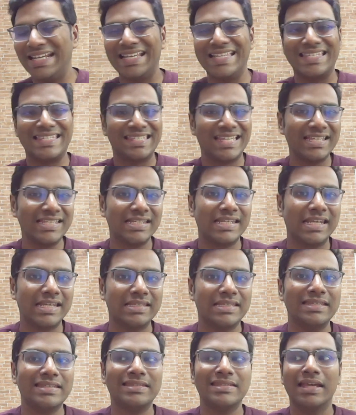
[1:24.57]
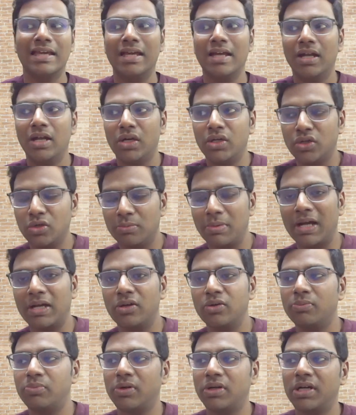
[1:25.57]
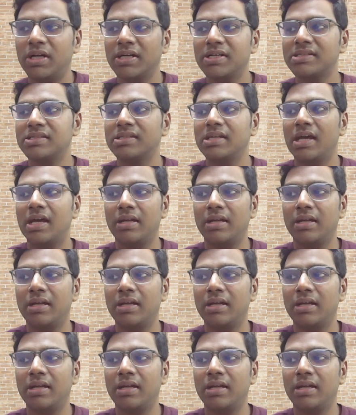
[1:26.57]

In such cases, tobacco products,